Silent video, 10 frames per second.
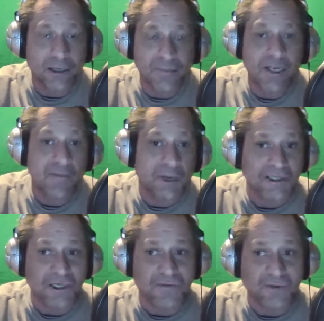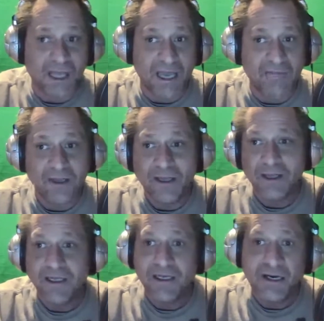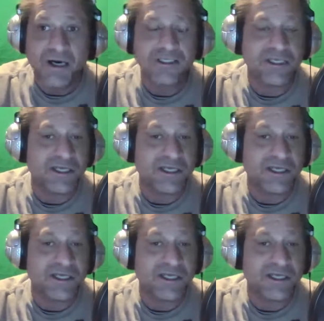And I make myself laugh. Gosh,